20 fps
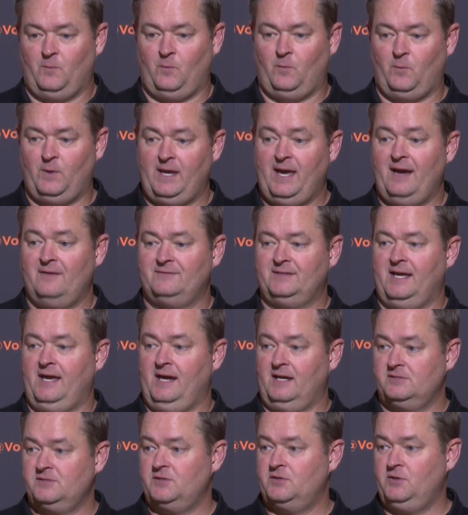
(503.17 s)
we have to
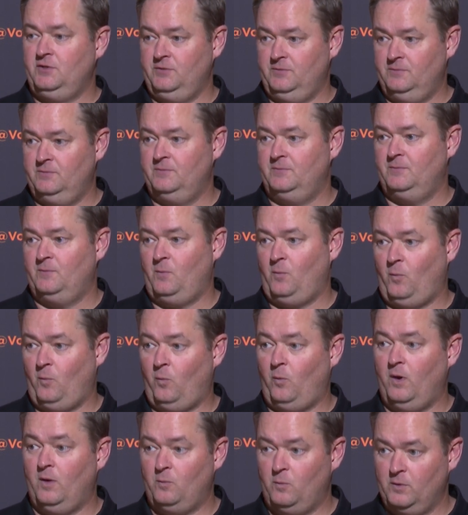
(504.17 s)
execute
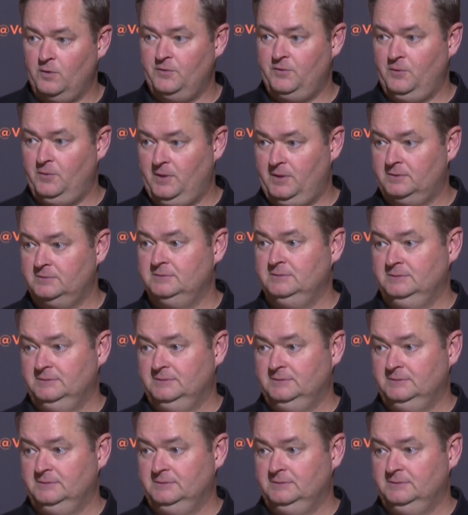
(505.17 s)
what we're doing.